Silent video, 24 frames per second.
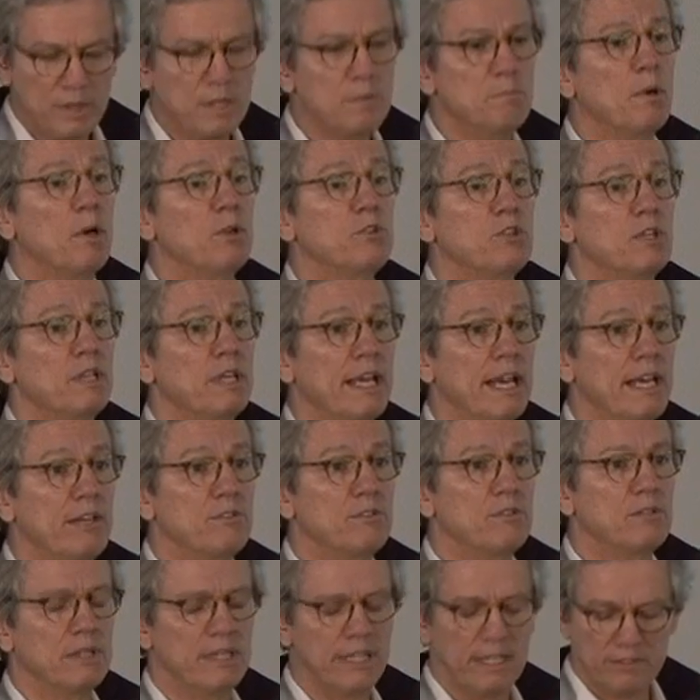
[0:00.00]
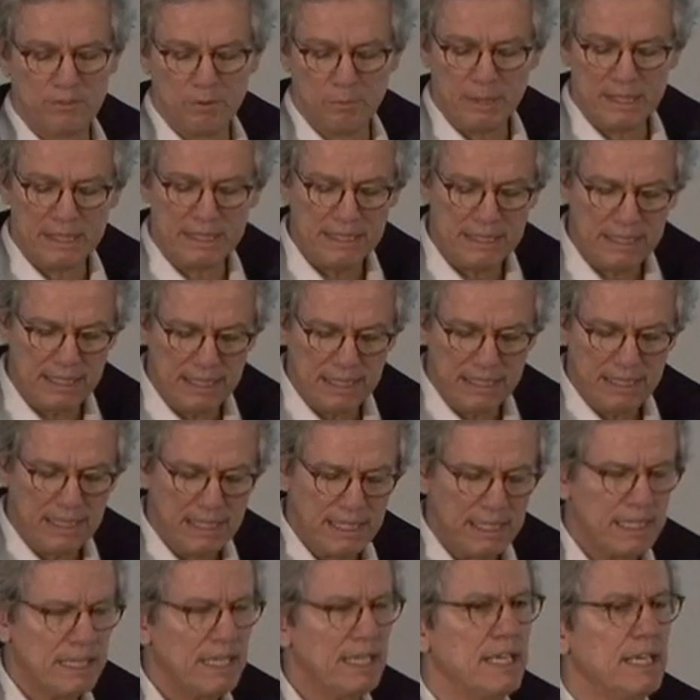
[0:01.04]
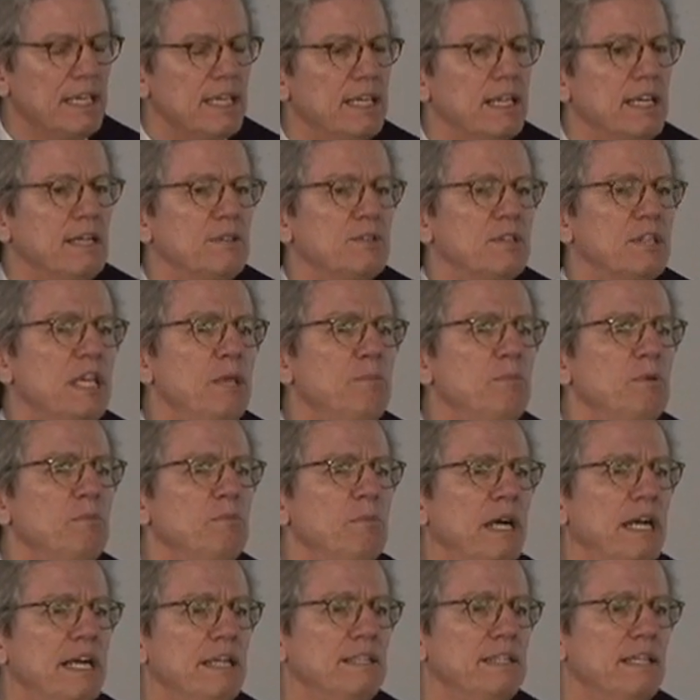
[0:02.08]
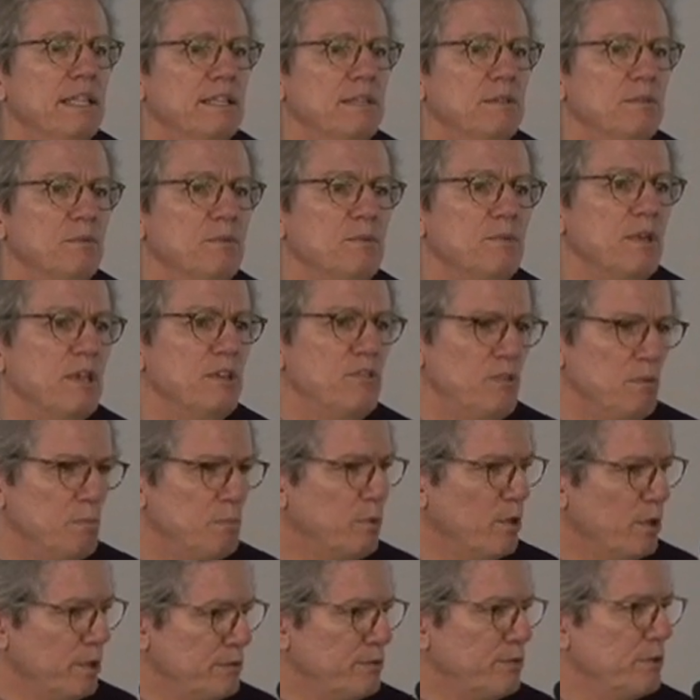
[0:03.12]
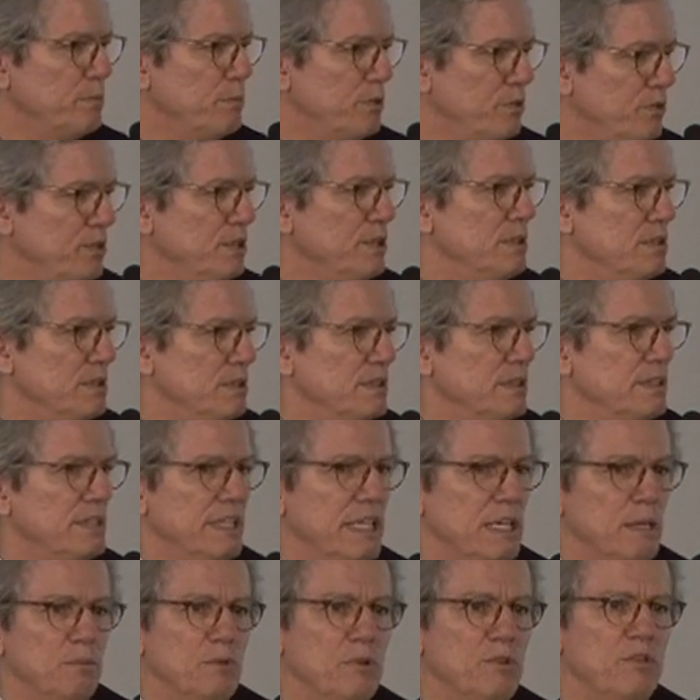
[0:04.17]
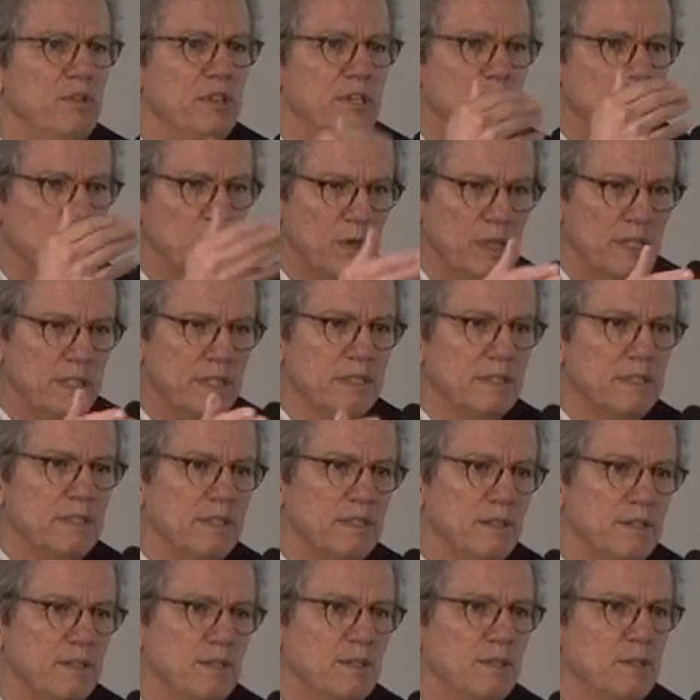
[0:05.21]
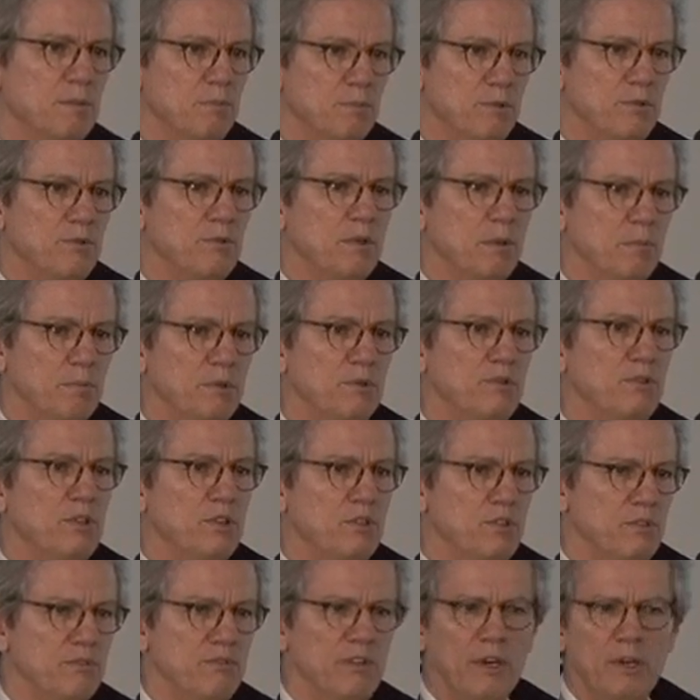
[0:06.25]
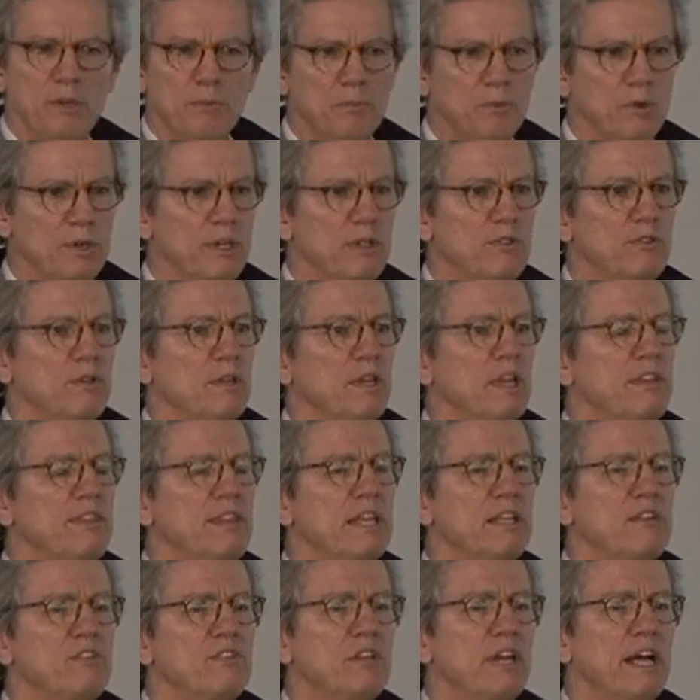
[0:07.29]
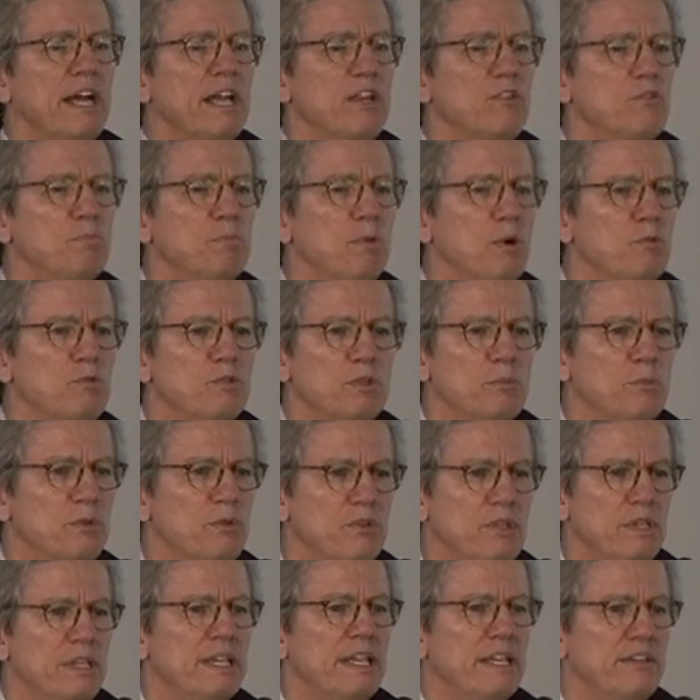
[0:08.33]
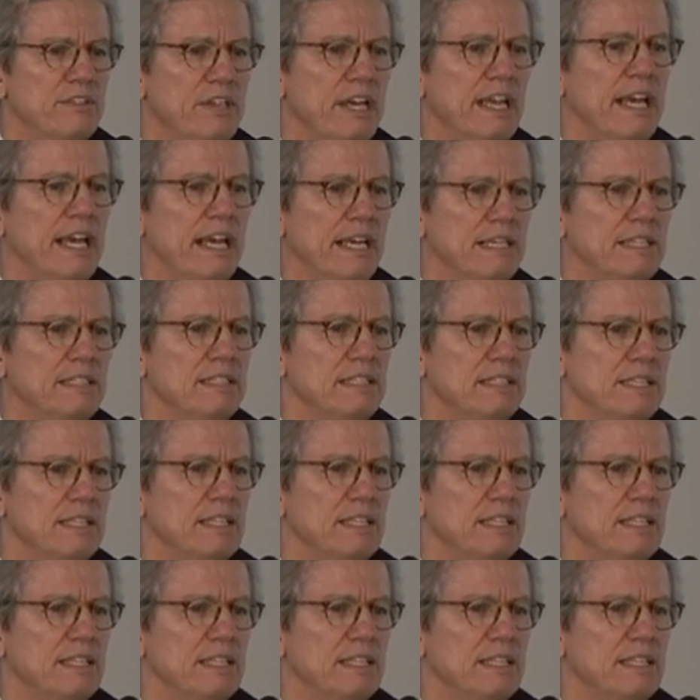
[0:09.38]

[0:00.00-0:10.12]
multilateral level. But keep in mind that it's important for Brazil that a Brazilian won the position, very important. I think it's the highest post a Brazilian ever had